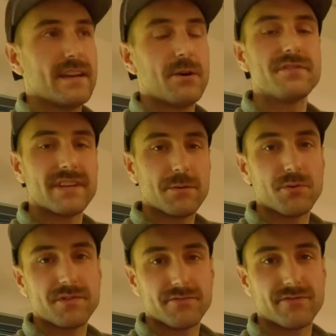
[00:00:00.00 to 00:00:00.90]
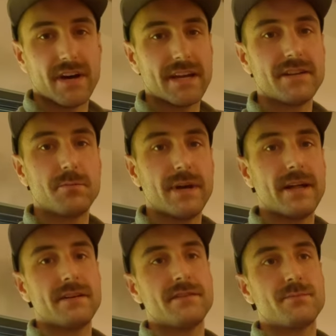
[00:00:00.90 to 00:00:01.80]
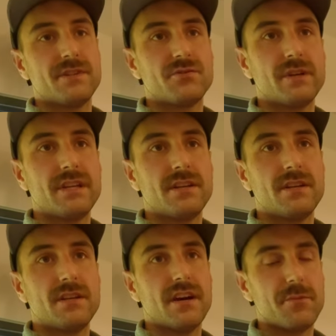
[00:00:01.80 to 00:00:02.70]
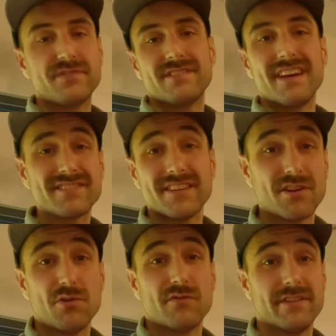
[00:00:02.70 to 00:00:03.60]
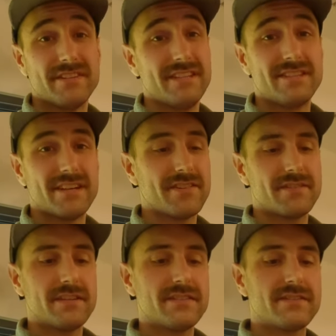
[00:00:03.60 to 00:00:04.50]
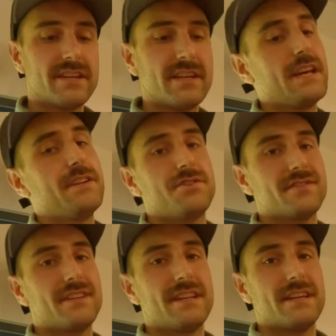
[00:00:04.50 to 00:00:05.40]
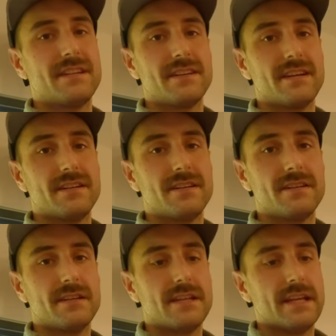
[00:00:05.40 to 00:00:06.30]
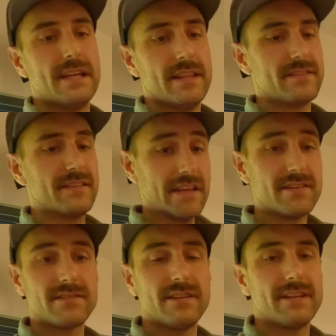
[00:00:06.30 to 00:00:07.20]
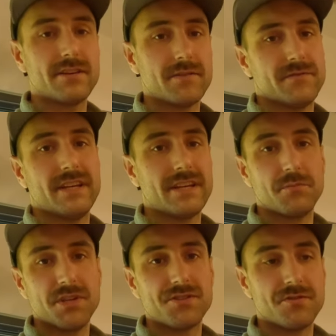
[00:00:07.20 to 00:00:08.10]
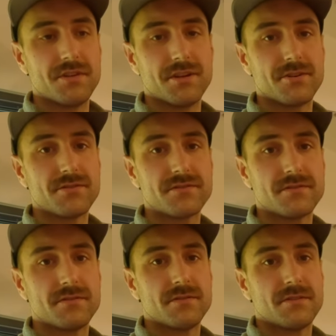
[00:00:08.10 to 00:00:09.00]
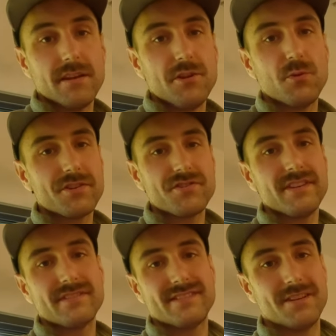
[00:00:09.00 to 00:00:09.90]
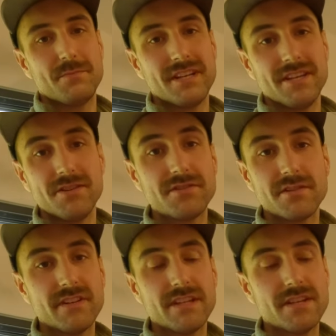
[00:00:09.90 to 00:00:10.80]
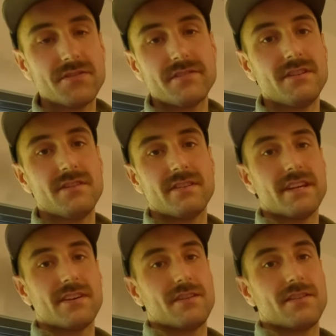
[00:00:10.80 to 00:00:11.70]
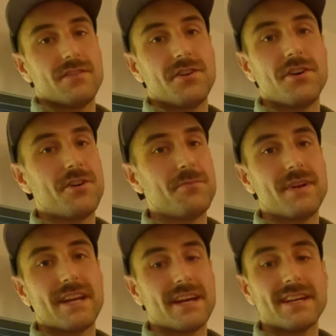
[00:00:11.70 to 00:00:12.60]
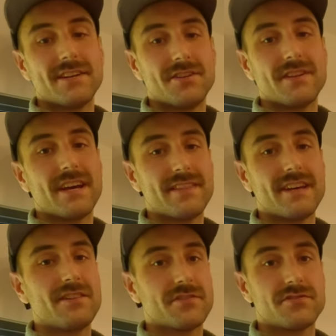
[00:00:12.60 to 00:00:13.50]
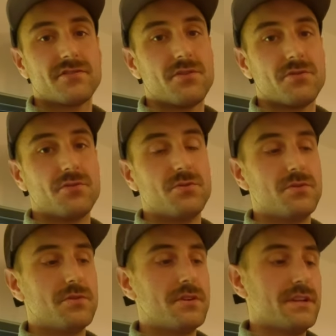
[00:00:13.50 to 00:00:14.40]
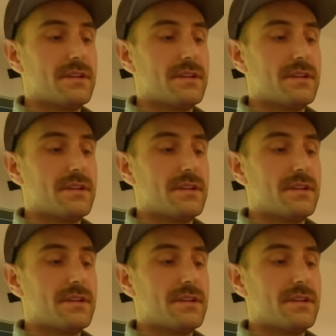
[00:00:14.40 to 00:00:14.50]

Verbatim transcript: I was able to find a balance between obsessing over the details in this thing and just getting it done. This easily could have taken me two years. You watch these 10 minute YouTube videos and you think, oh man, I can do that. That looks so cool.